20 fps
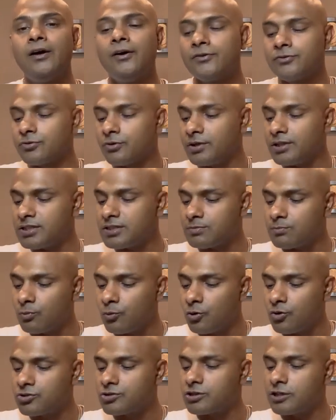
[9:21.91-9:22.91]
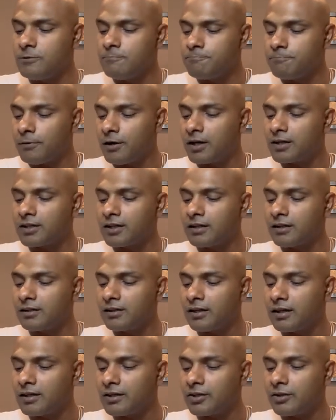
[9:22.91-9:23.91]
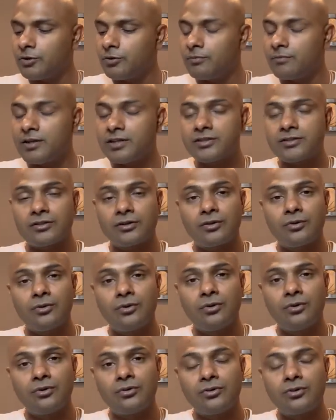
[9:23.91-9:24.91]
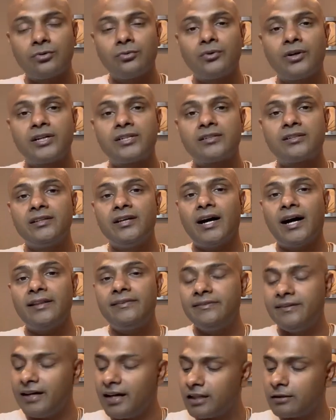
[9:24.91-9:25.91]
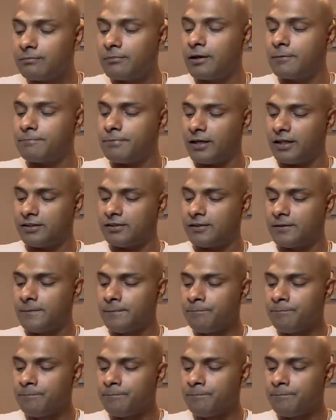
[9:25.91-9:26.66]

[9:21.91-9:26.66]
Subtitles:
So it's most important that you must go towards the Adhyatmic path.